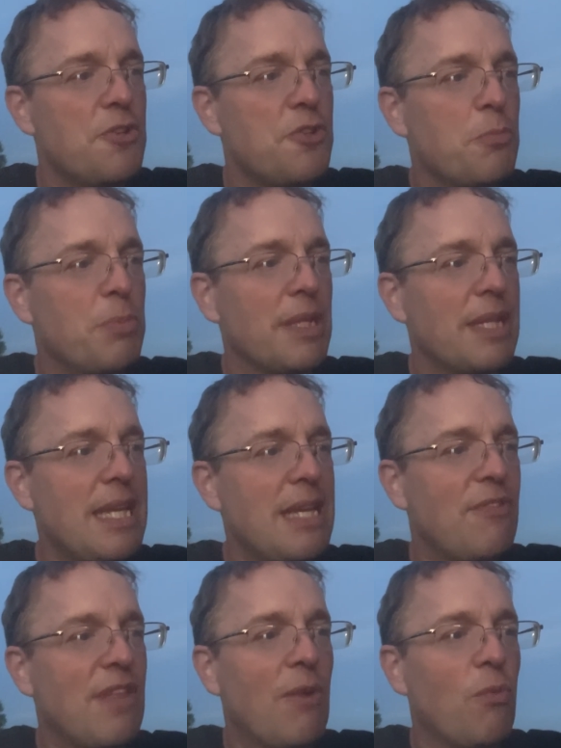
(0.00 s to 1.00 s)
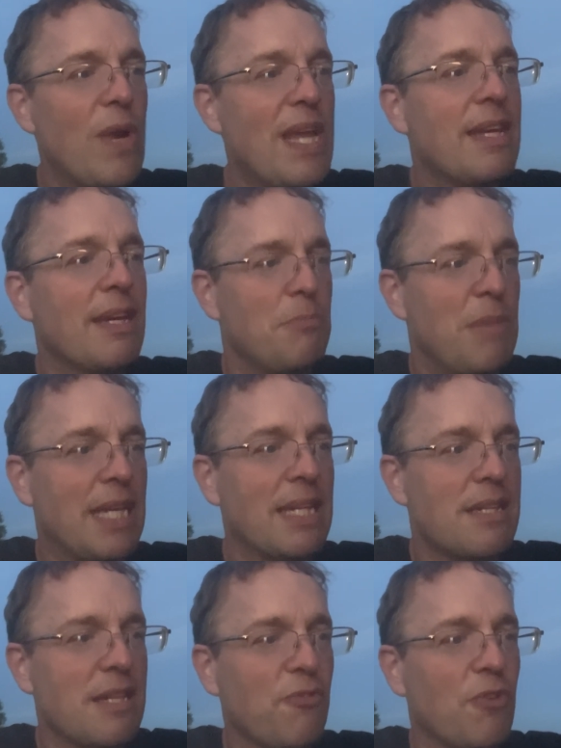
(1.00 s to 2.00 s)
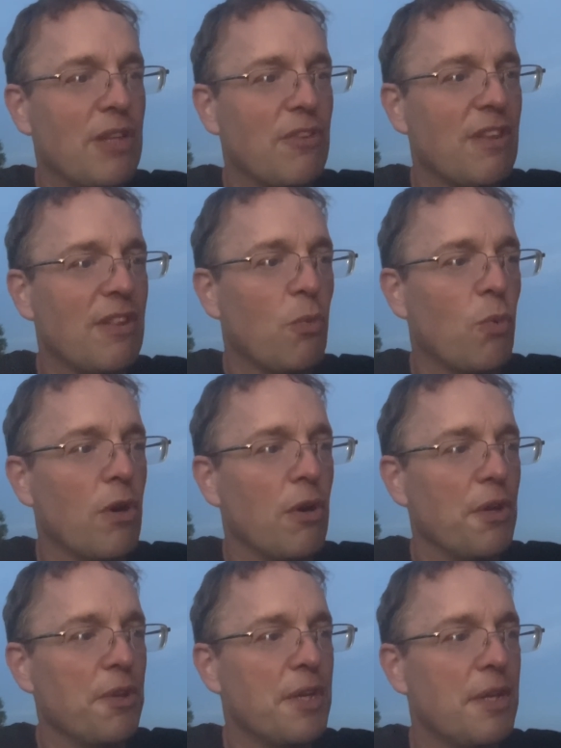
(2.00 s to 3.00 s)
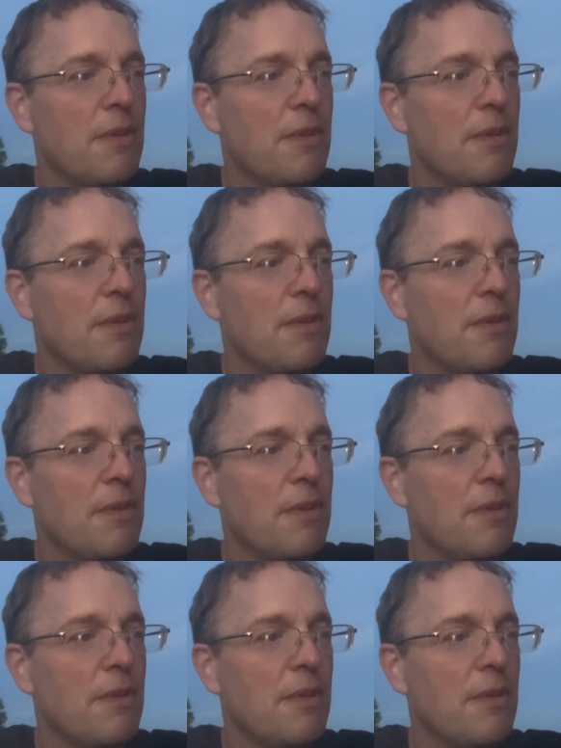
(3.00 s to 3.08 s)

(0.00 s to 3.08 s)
to believe that we can make a difference in the world,